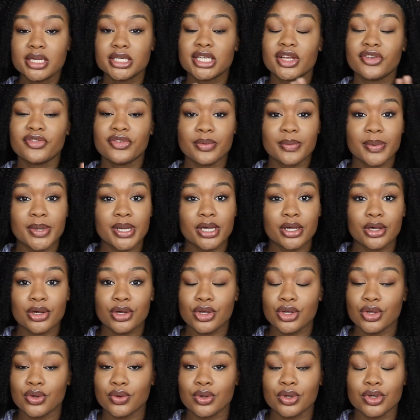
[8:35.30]
So from here,
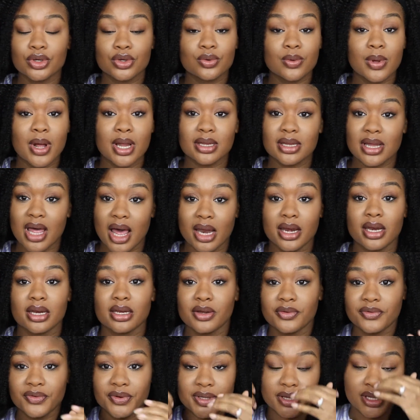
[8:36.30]
you can do a lot
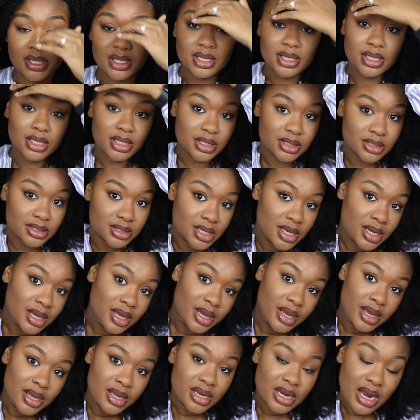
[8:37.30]
of different things.
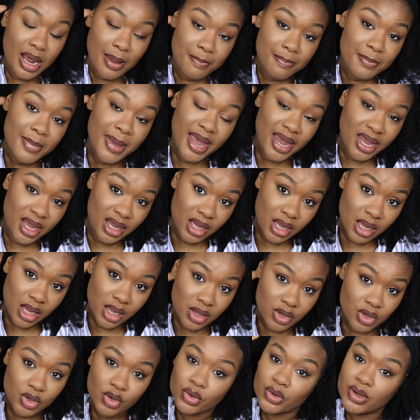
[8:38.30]
And I may
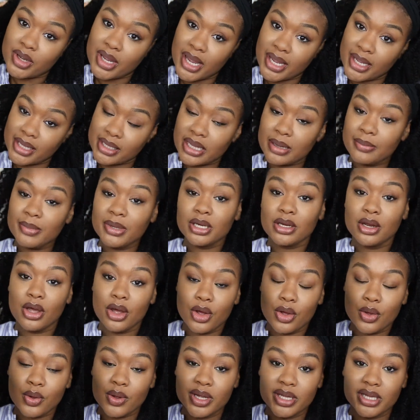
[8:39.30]
create, let me
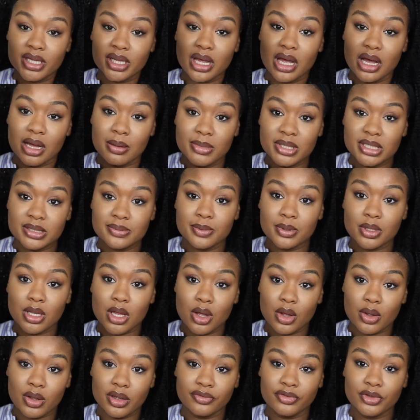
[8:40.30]
know in the comments
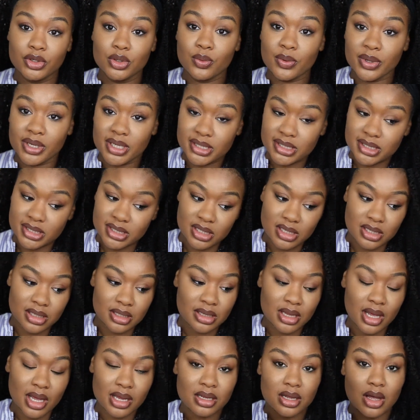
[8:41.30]
below if you want to
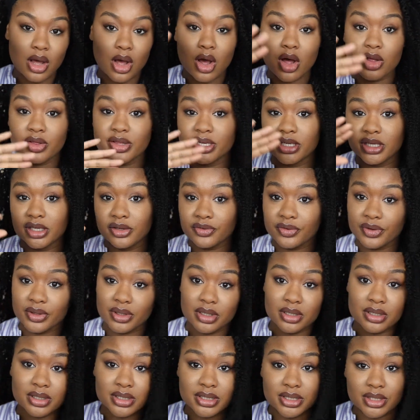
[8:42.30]
see like all the
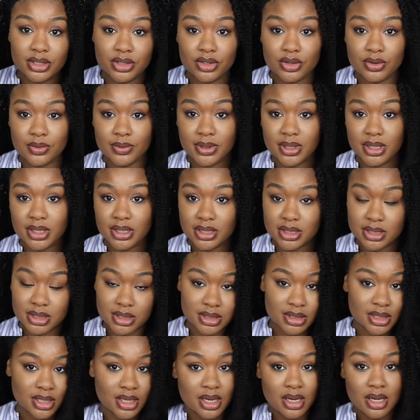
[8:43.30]
different looks to do with
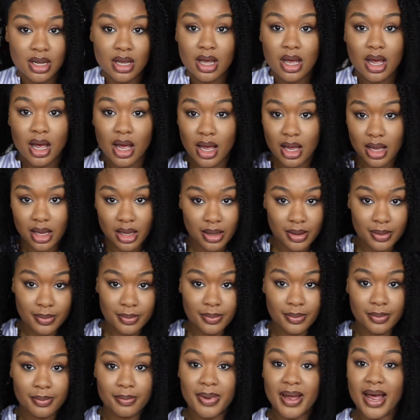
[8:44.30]
this.
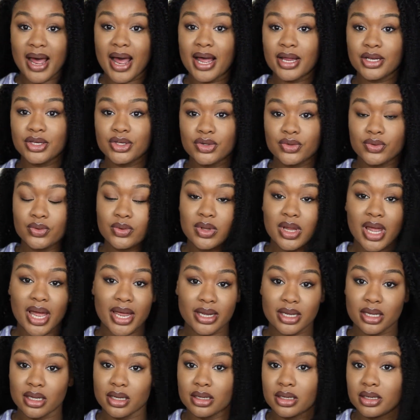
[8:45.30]
But I do
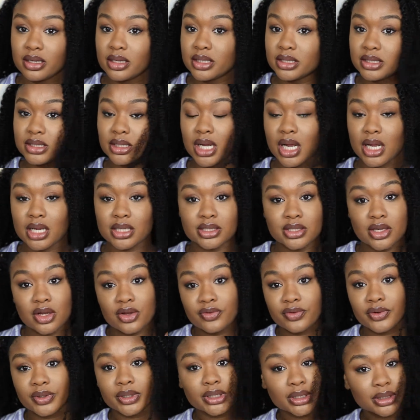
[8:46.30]
like a good toss
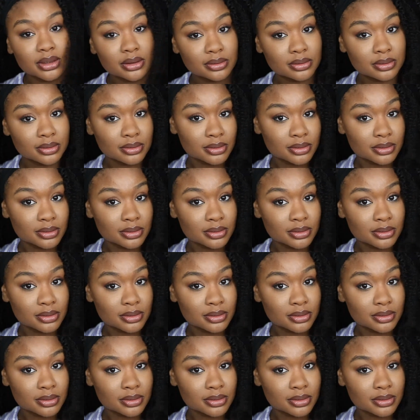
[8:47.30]
over